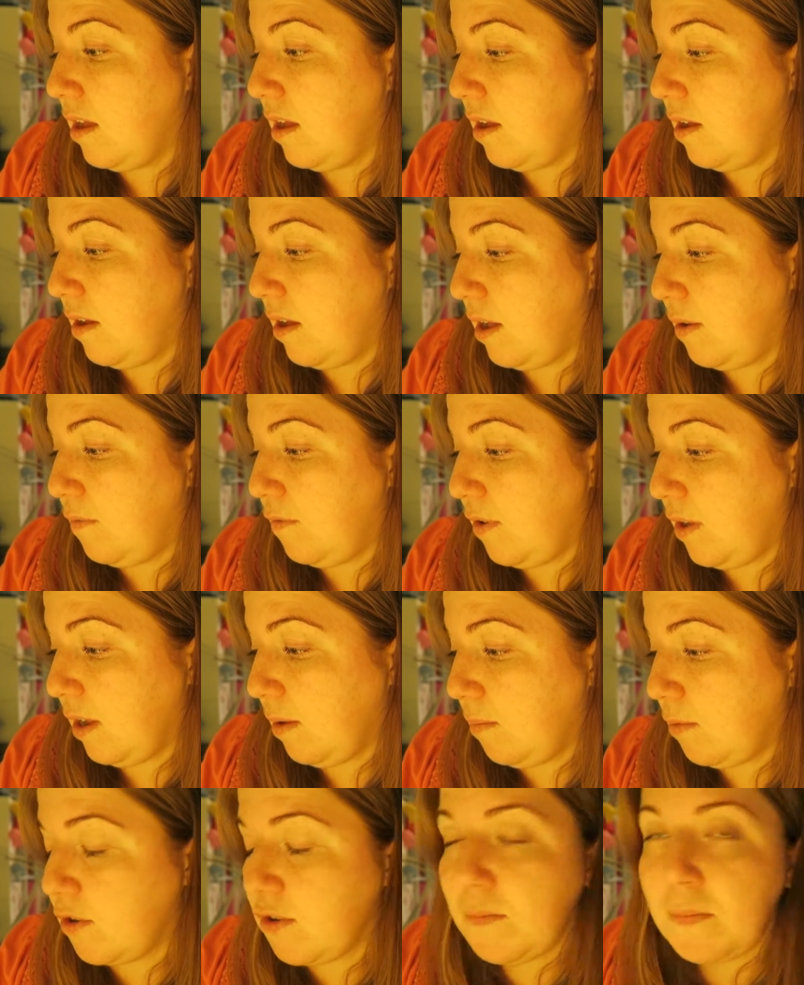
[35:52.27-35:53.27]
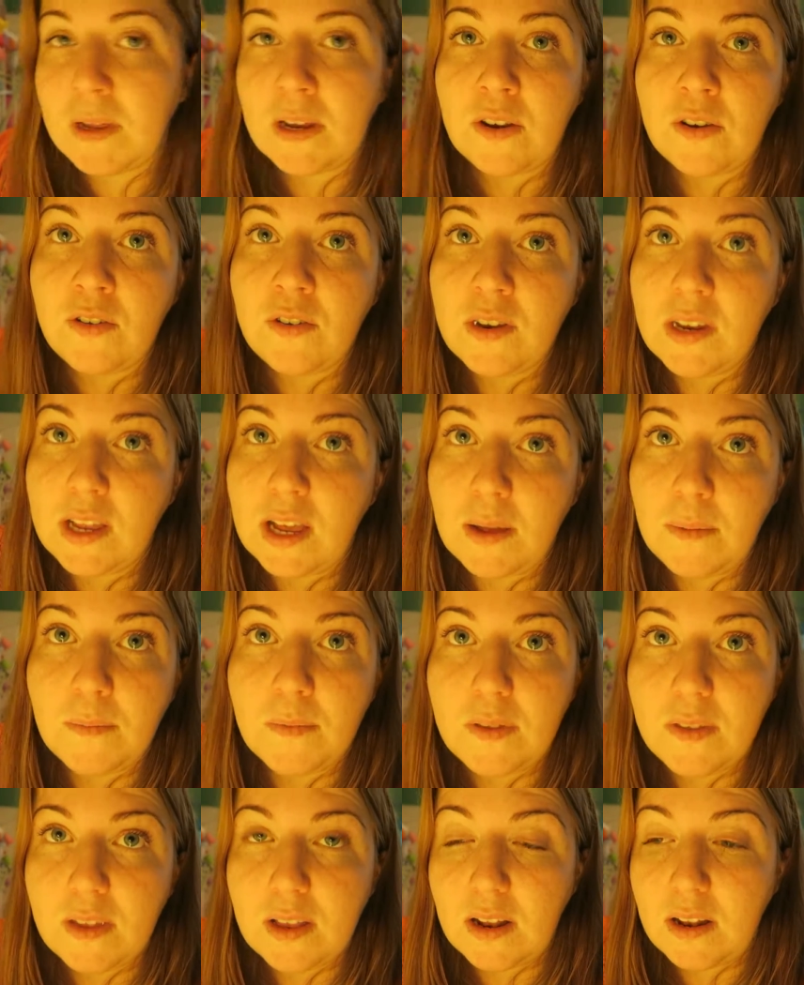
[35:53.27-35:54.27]
I'm feeling much better today.
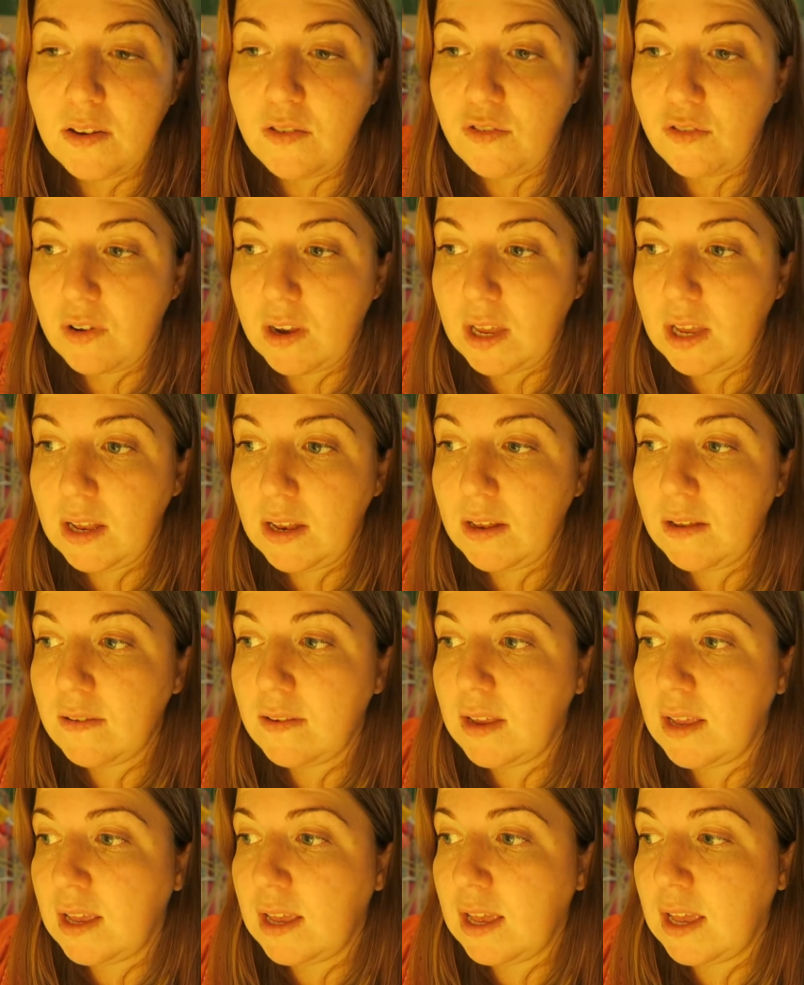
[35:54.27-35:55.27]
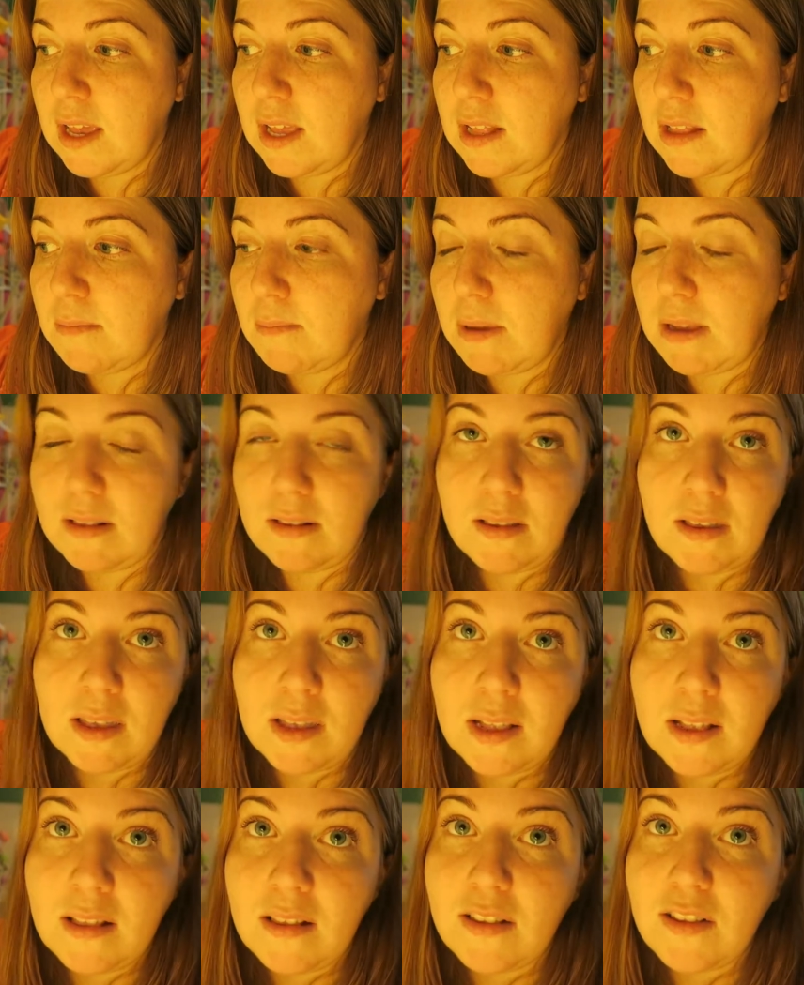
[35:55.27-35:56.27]
I'm still drained and my
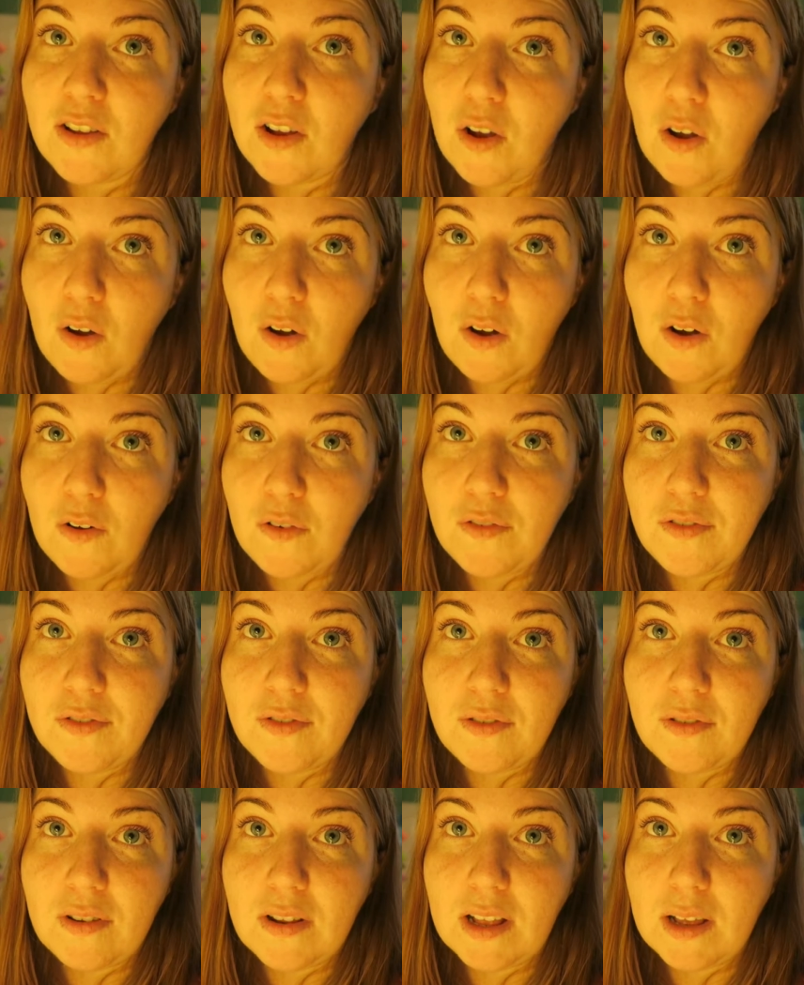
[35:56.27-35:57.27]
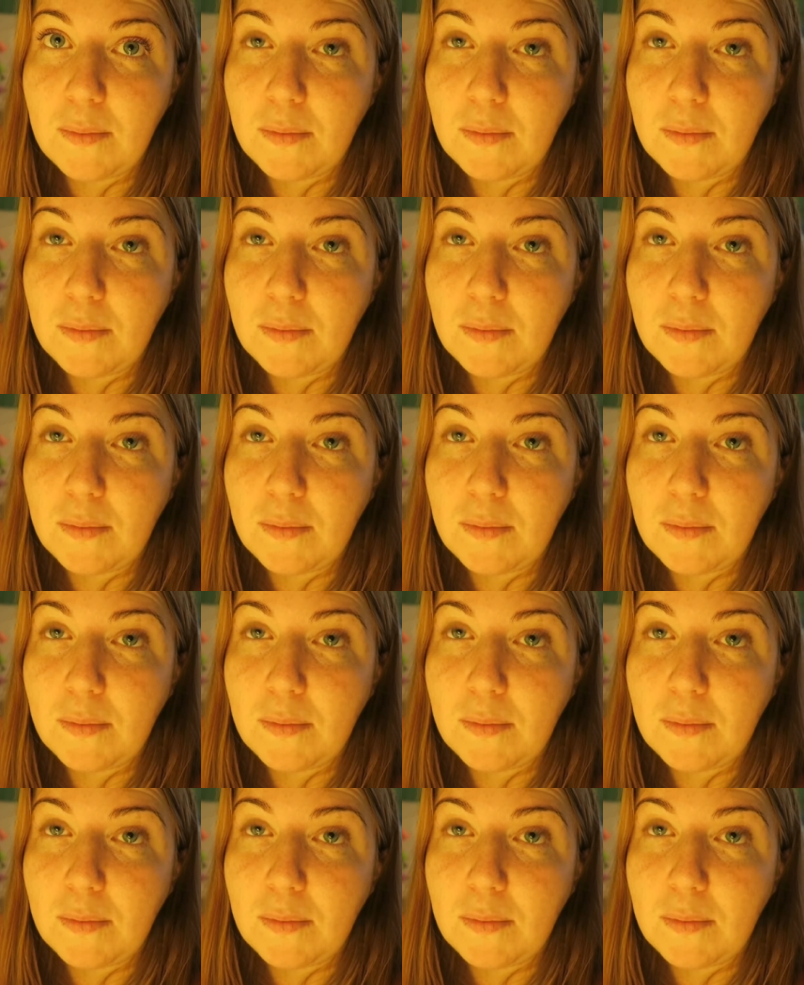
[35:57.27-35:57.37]
skin is awful.